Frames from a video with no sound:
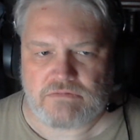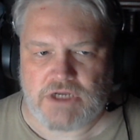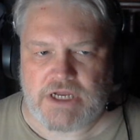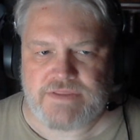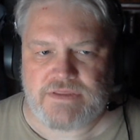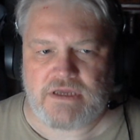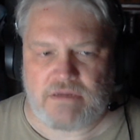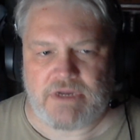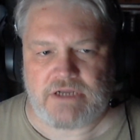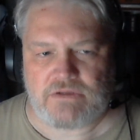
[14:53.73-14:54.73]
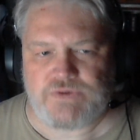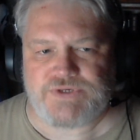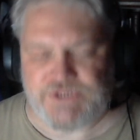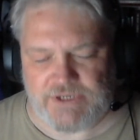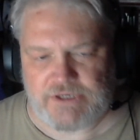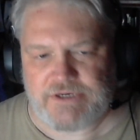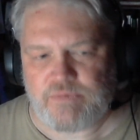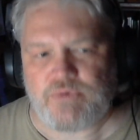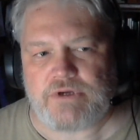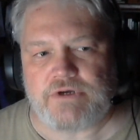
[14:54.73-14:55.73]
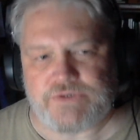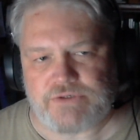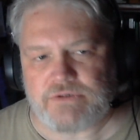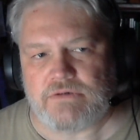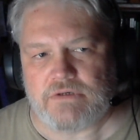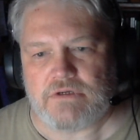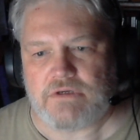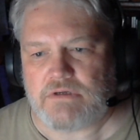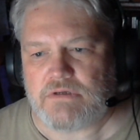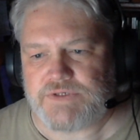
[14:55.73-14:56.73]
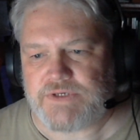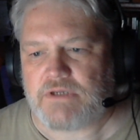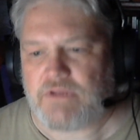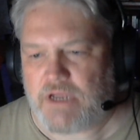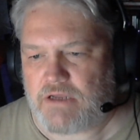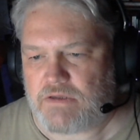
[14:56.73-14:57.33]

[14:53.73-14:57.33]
I think I might lose a sanity point or two seeing that.